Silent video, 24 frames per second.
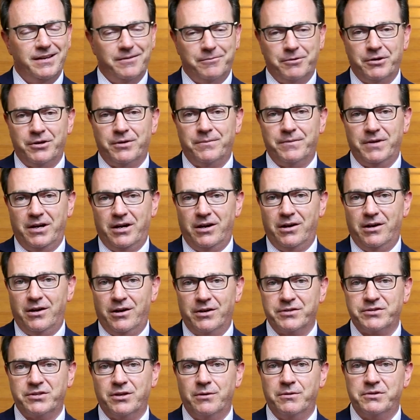Well,
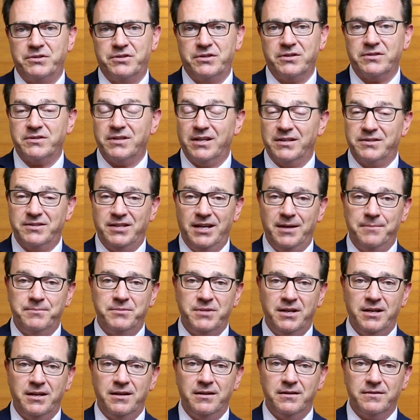also, it's just
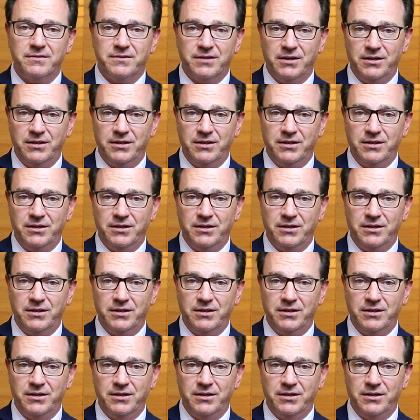attempting